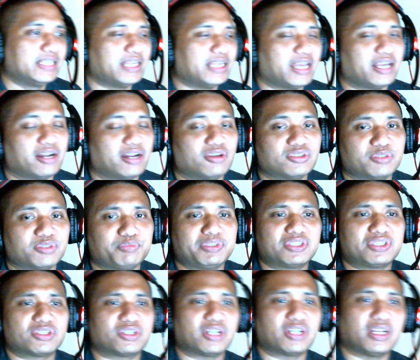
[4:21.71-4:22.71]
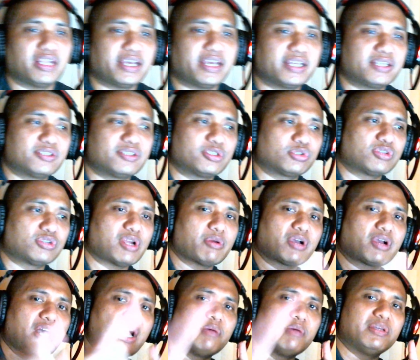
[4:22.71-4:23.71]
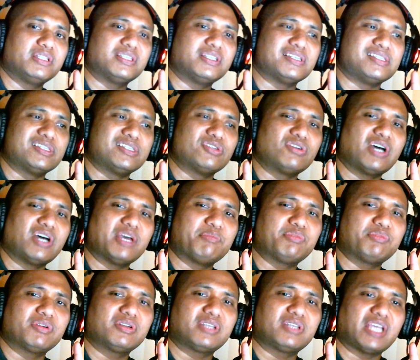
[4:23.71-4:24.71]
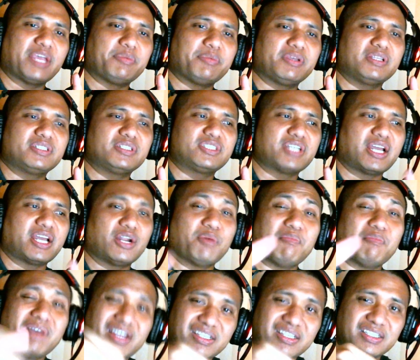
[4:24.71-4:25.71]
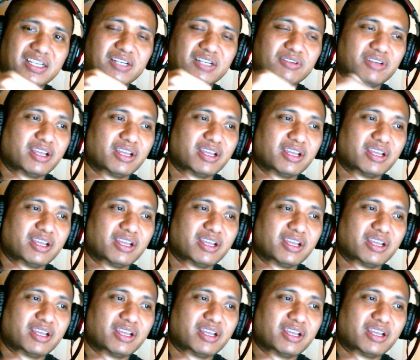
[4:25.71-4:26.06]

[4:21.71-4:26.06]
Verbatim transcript: And also be sure to like, subscribe, and comment to Zero Hyper Gaming's channel, my channel.